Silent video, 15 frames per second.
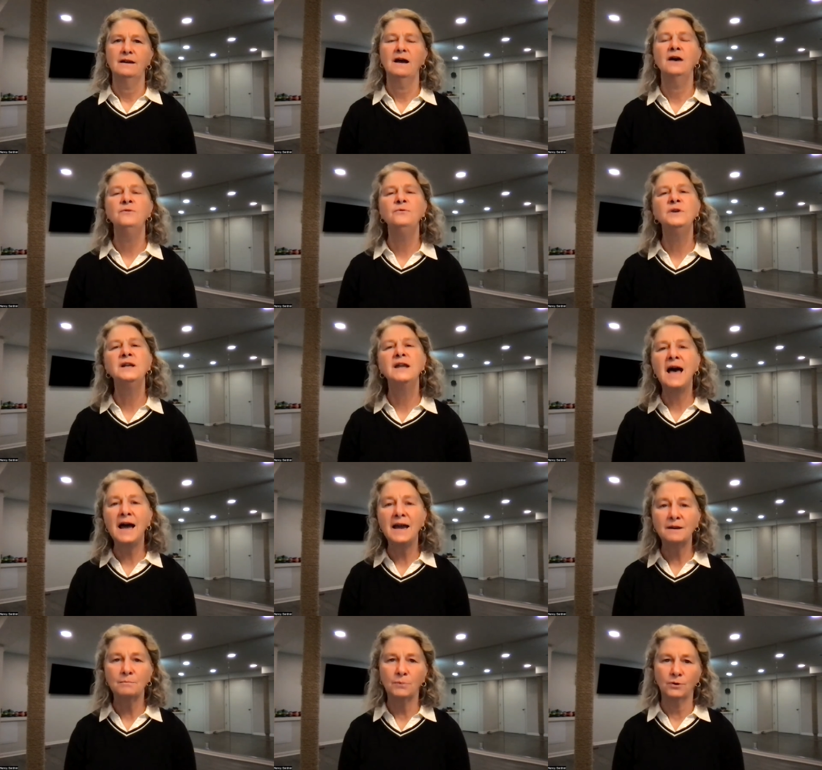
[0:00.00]

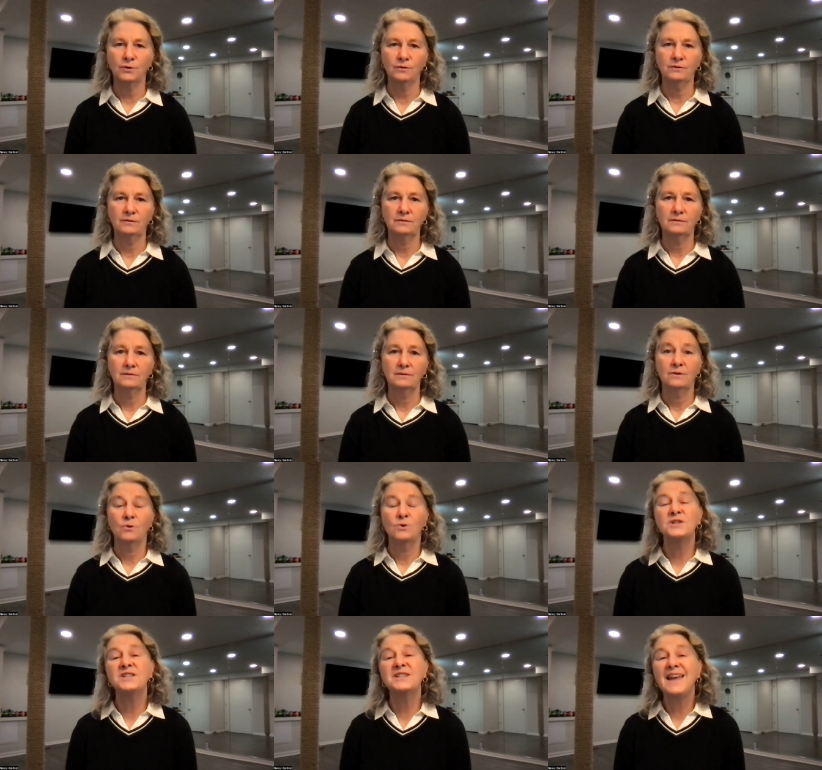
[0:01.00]
unreliable,
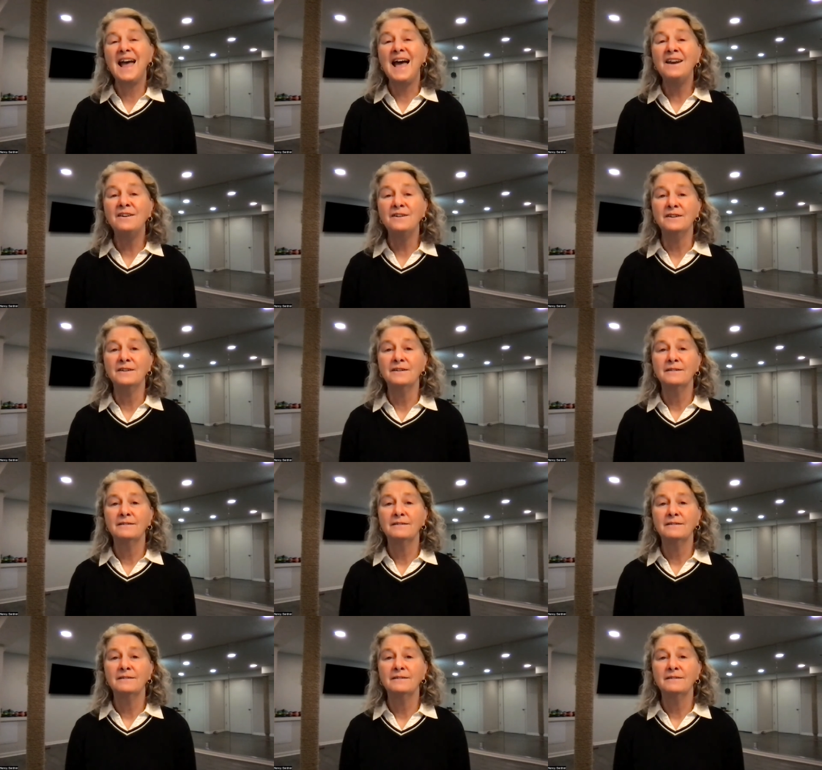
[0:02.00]
or scattered.